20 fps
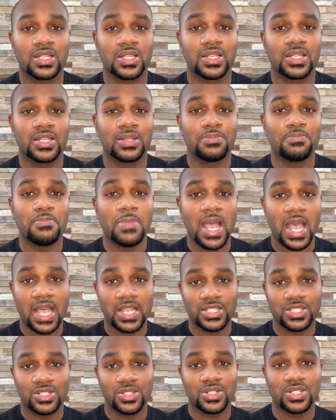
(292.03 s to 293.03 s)

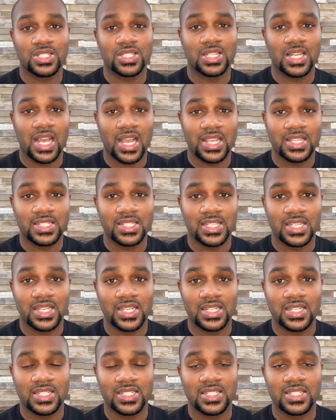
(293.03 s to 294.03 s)
master's
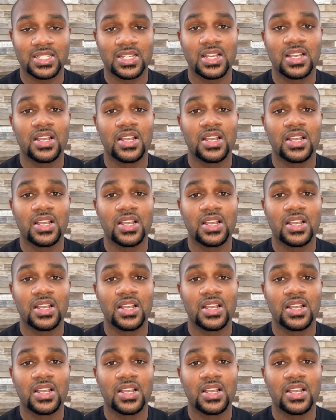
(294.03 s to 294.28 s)
license